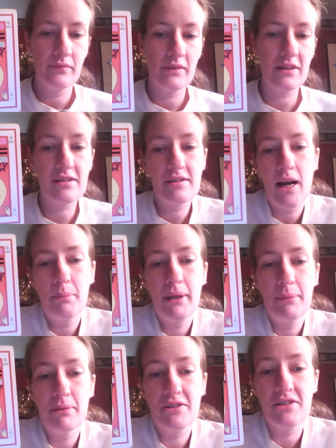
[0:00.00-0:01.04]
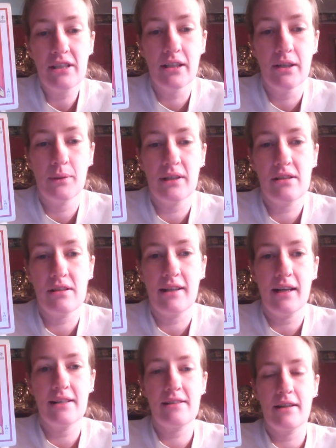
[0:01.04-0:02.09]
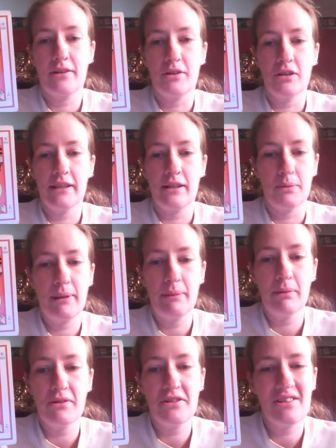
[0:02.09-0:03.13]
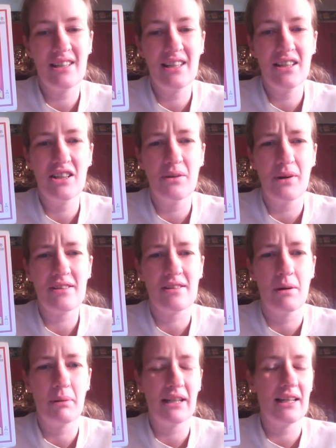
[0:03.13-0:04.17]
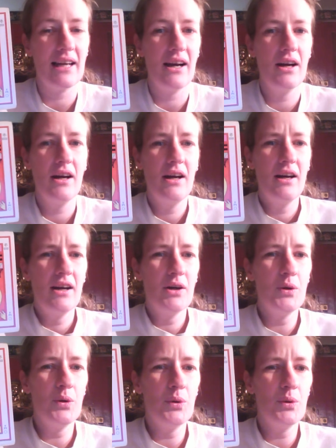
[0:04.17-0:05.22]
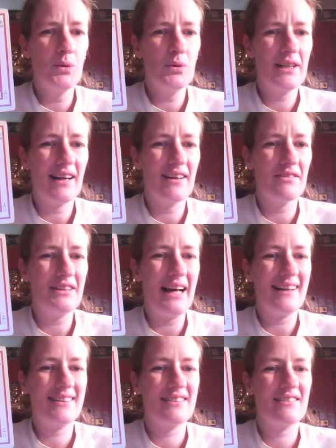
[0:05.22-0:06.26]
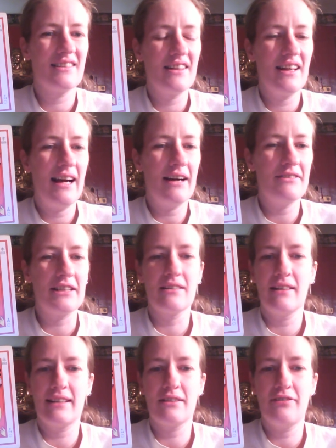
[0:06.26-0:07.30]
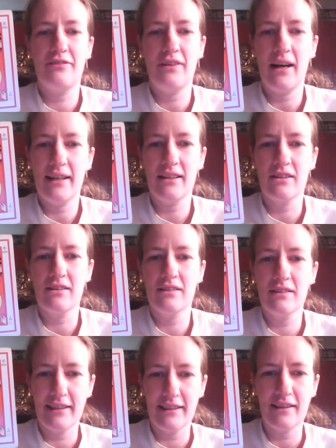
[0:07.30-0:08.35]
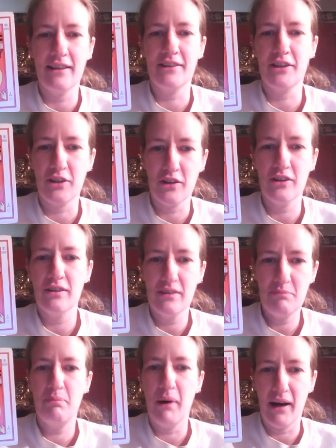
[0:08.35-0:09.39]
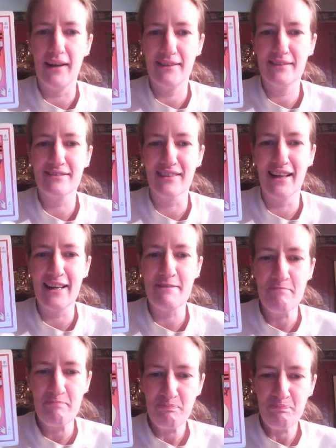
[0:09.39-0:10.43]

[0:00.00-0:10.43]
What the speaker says: This is how people see you, and it's like I said earlier, people are seeing you as somebody who kind of lacks having like the fire lit under your butt, right?